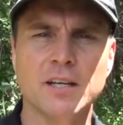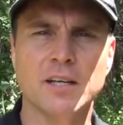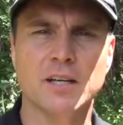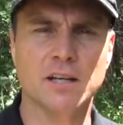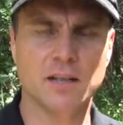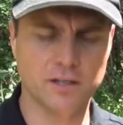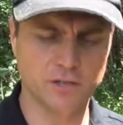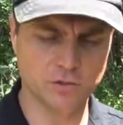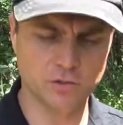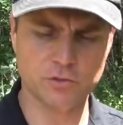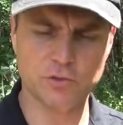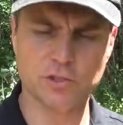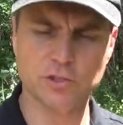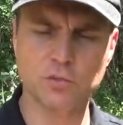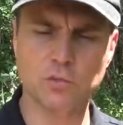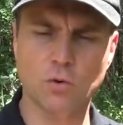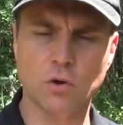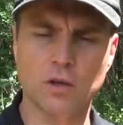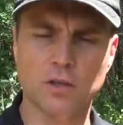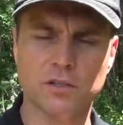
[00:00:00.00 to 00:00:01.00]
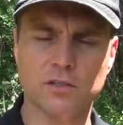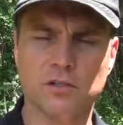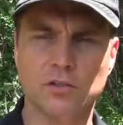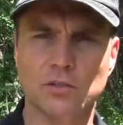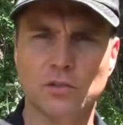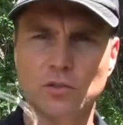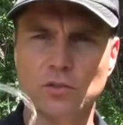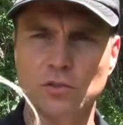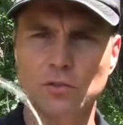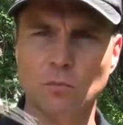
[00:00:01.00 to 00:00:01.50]
Uh, you just want
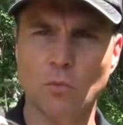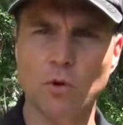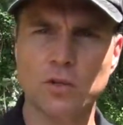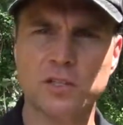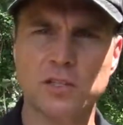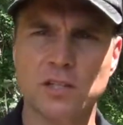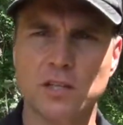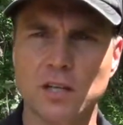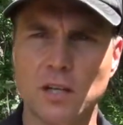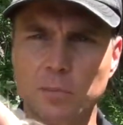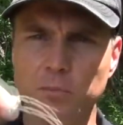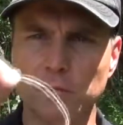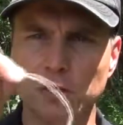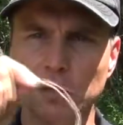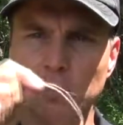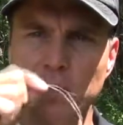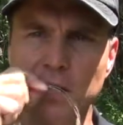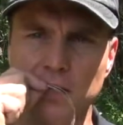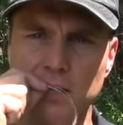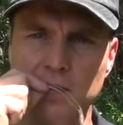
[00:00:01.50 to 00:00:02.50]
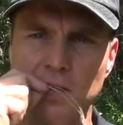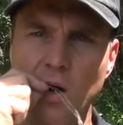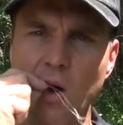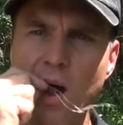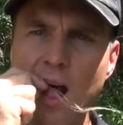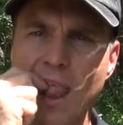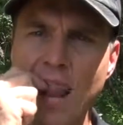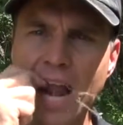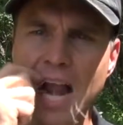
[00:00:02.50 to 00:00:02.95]
to moisten it up a little bit. So